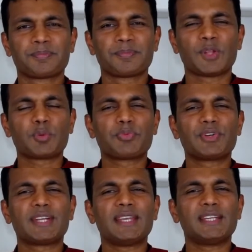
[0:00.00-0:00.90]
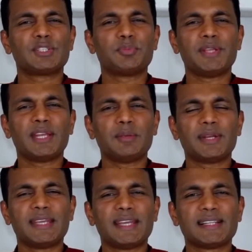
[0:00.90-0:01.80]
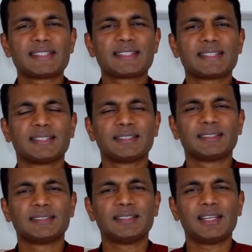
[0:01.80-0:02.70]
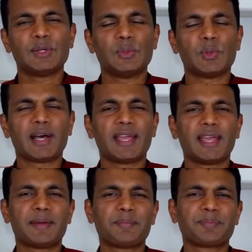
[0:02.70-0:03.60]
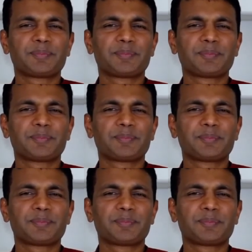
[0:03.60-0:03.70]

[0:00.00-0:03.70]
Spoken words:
Not pretending to be anybody else than who I am.